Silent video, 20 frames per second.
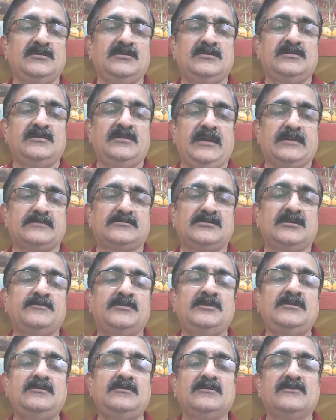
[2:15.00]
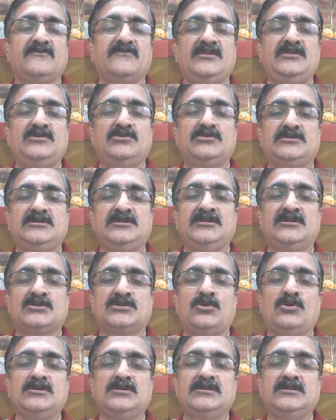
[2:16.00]
Example: when you see a
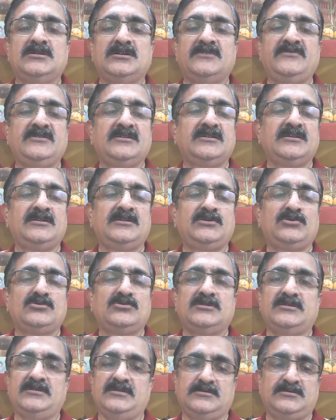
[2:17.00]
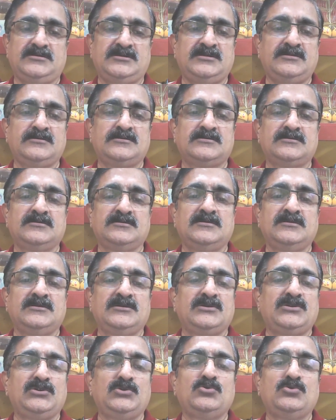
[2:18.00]
road curving into the distance,
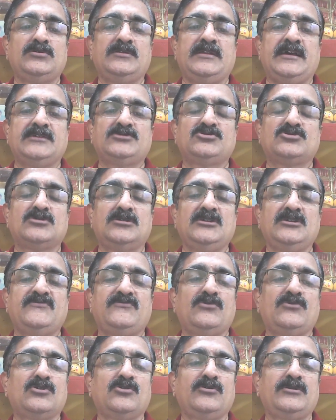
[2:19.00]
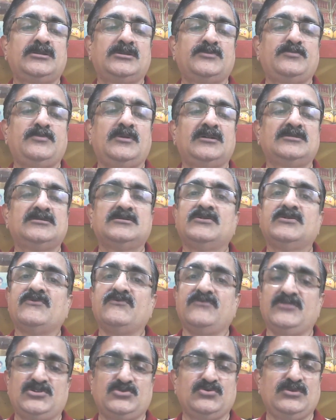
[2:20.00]
you naturally follow its path
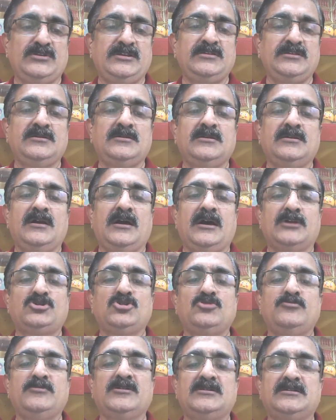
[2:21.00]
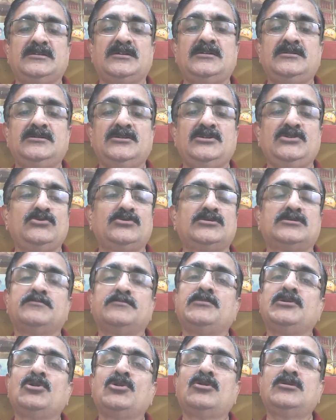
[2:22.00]
visually, assuming it continues
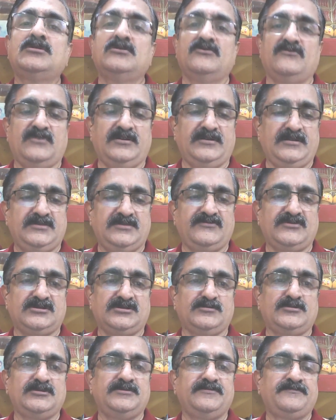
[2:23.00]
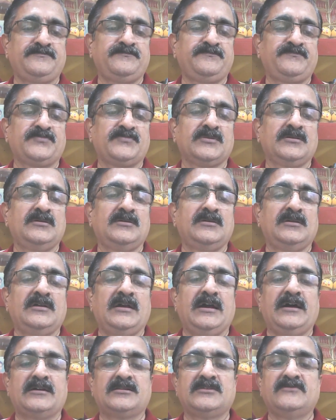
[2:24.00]
beyond what is visible.
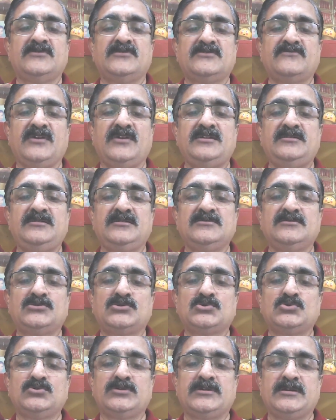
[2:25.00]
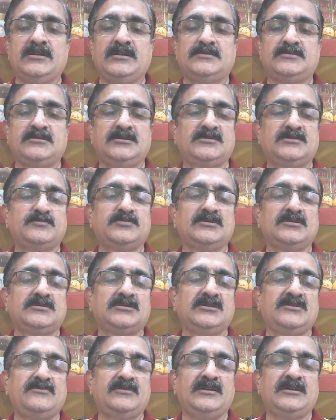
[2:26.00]
A river winding through hills is
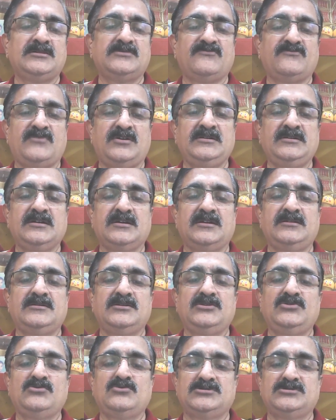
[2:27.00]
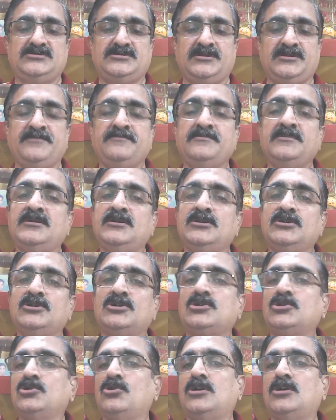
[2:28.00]
perceived as one continuous stream,
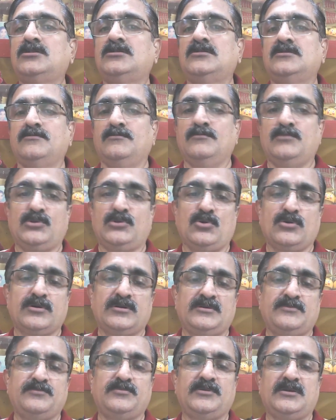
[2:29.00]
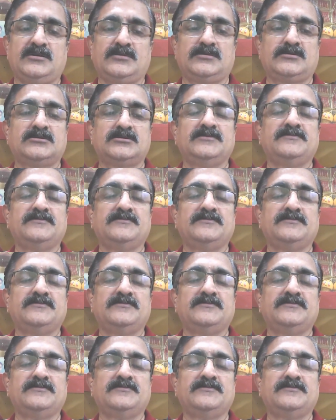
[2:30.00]
not broken parts.